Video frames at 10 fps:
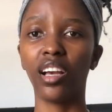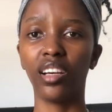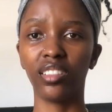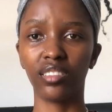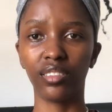
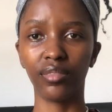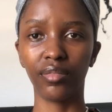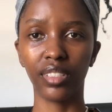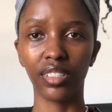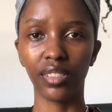I don't know.
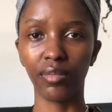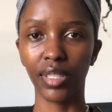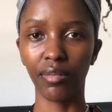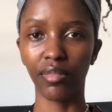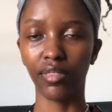It just
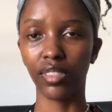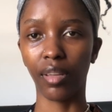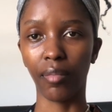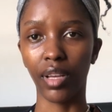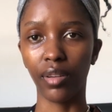makes me feel
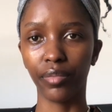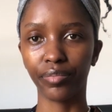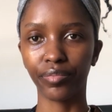somehow.